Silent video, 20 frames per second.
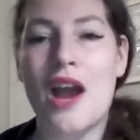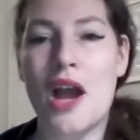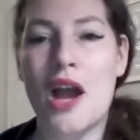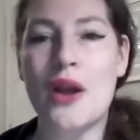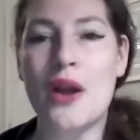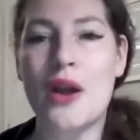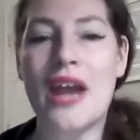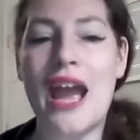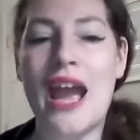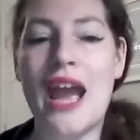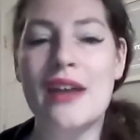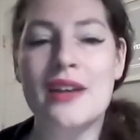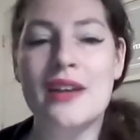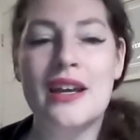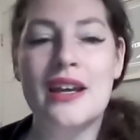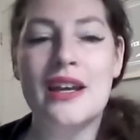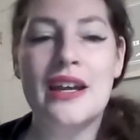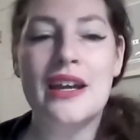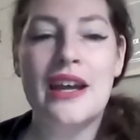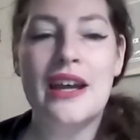Okay,
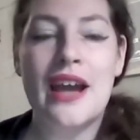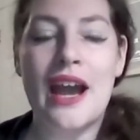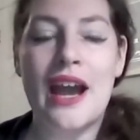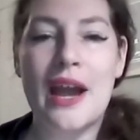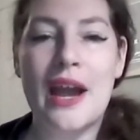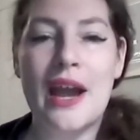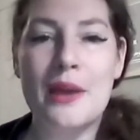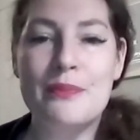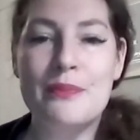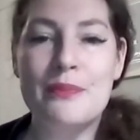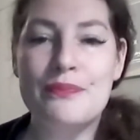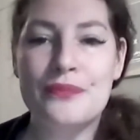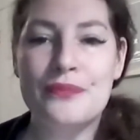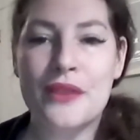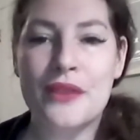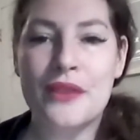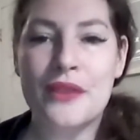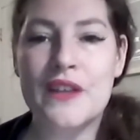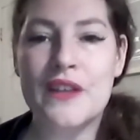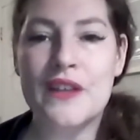
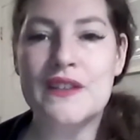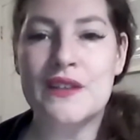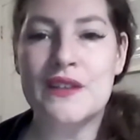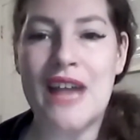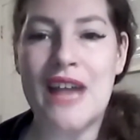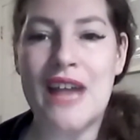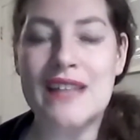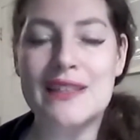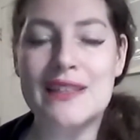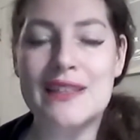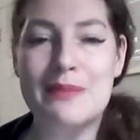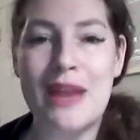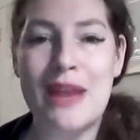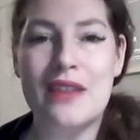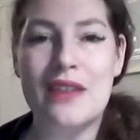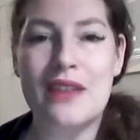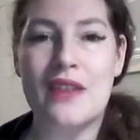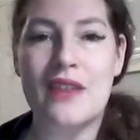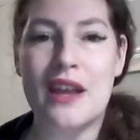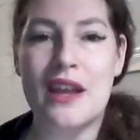good. So that's the
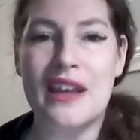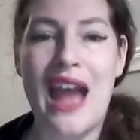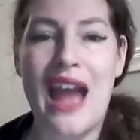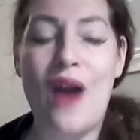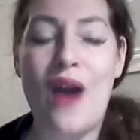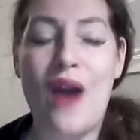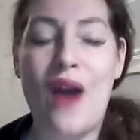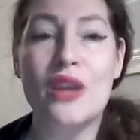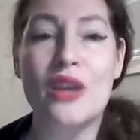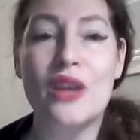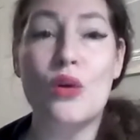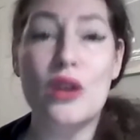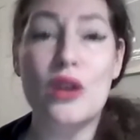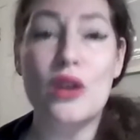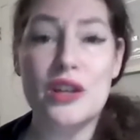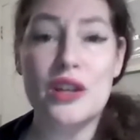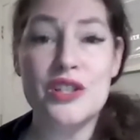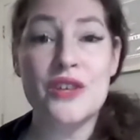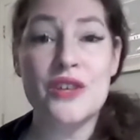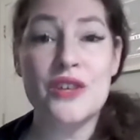main thing. Now, in
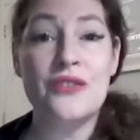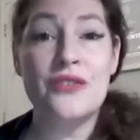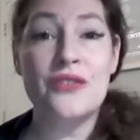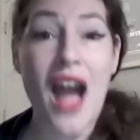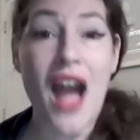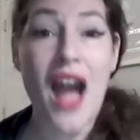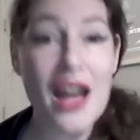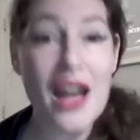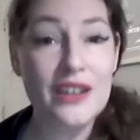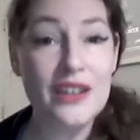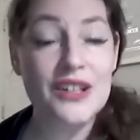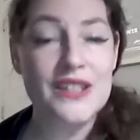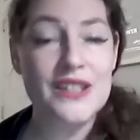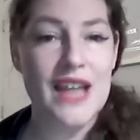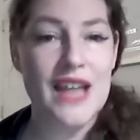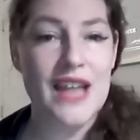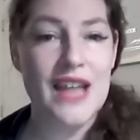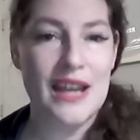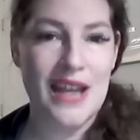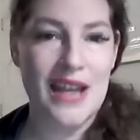order to file your
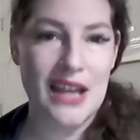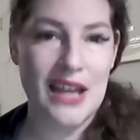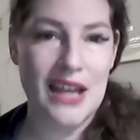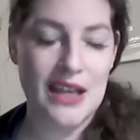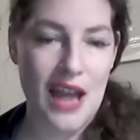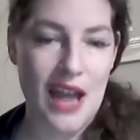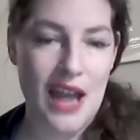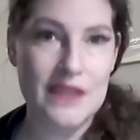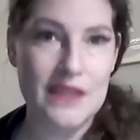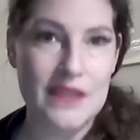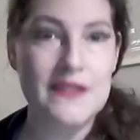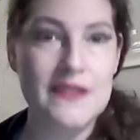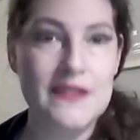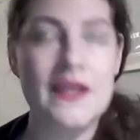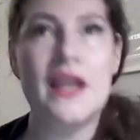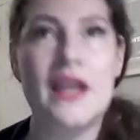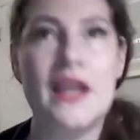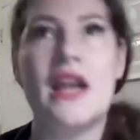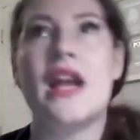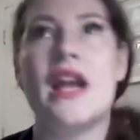1099s,
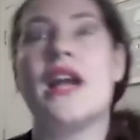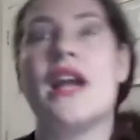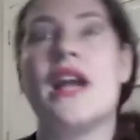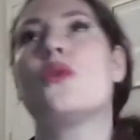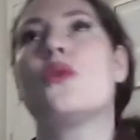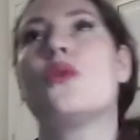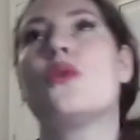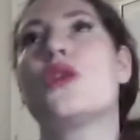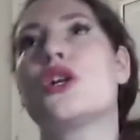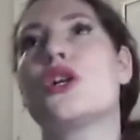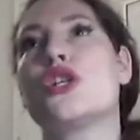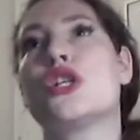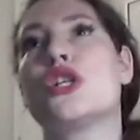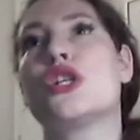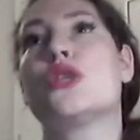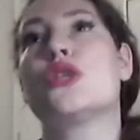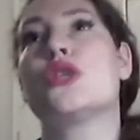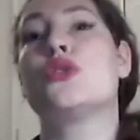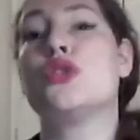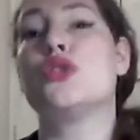in order
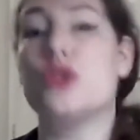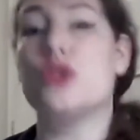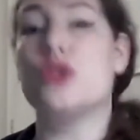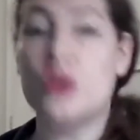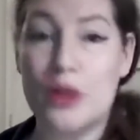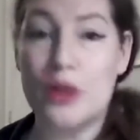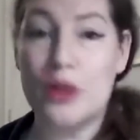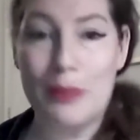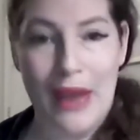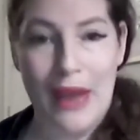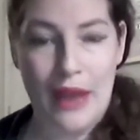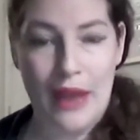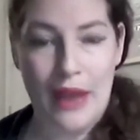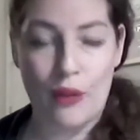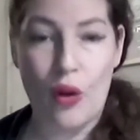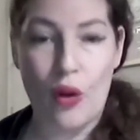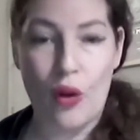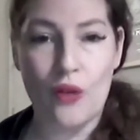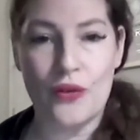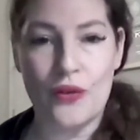to do a
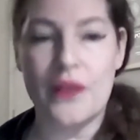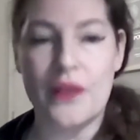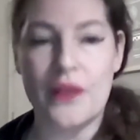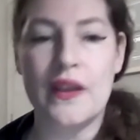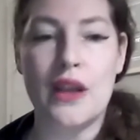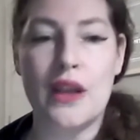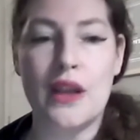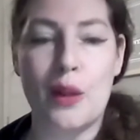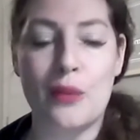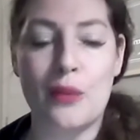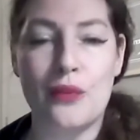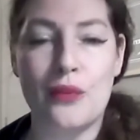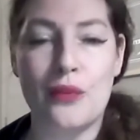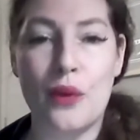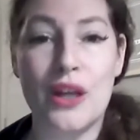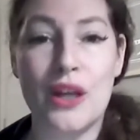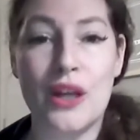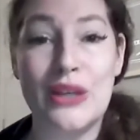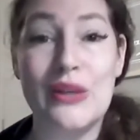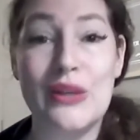payroll for the year
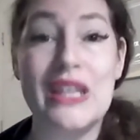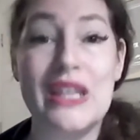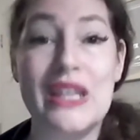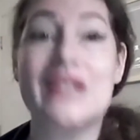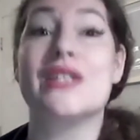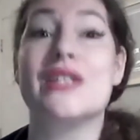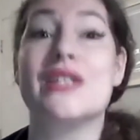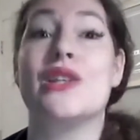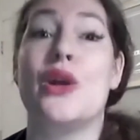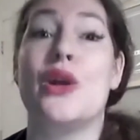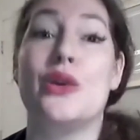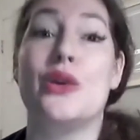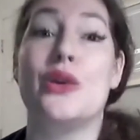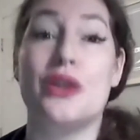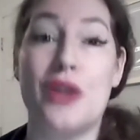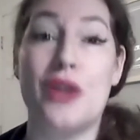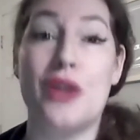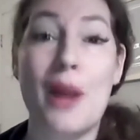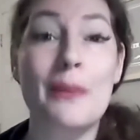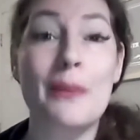before, you need to know your
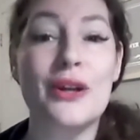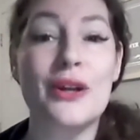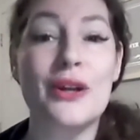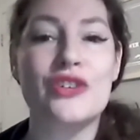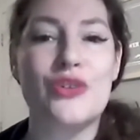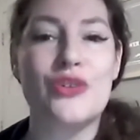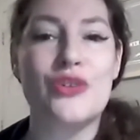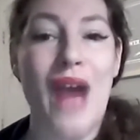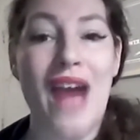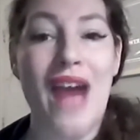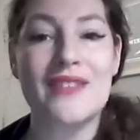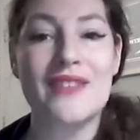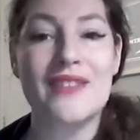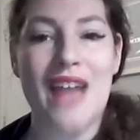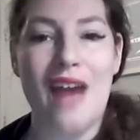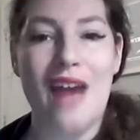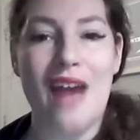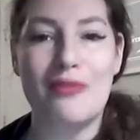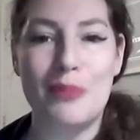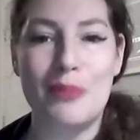numbers. You have to
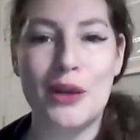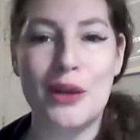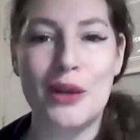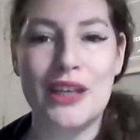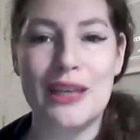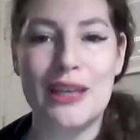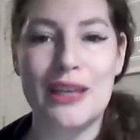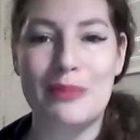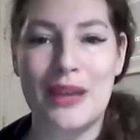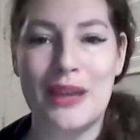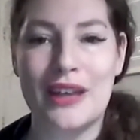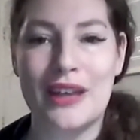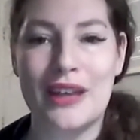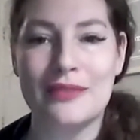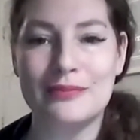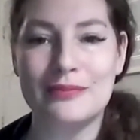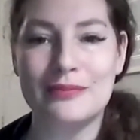have bookkeeping.